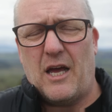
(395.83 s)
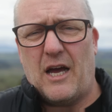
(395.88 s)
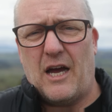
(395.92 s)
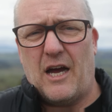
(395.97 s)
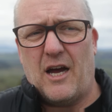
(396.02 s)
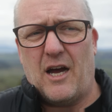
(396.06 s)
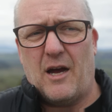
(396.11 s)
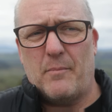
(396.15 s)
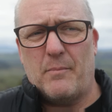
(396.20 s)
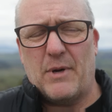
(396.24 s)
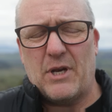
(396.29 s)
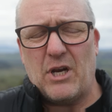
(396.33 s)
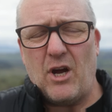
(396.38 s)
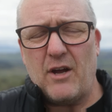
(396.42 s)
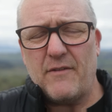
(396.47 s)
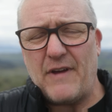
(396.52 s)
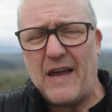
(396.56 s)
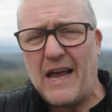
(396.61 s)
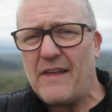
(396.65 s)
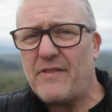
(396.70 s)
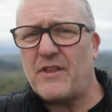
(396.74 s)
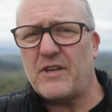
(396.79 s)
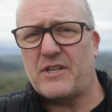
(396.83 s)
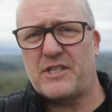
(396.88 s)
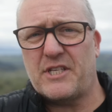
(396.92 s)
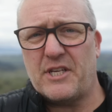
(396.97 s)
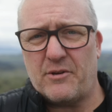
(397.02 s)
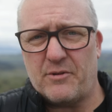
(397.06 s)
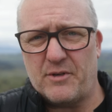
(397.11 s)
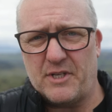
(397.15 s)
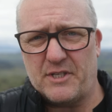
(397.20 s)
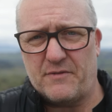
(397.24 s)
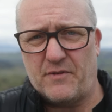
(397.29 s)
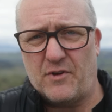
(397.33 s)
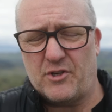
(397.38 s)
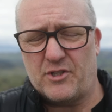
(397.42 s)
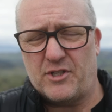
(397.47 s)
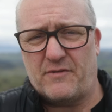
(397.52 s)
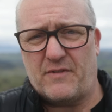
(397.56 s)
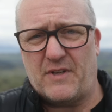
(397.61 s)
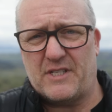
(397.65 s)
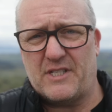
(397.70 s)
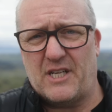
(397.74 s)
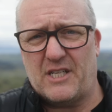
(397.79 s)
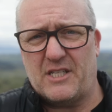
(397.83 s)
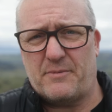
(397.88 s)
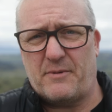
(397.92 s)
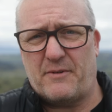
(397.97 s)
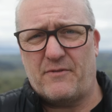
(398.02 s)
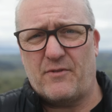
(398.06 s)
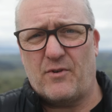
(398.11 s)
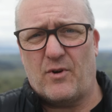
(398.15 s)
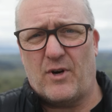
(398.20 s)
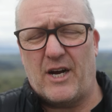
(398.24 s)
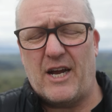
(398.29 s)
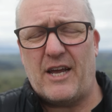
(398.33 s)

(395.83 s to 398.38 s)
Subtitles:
But I've had the serious version of this lens before.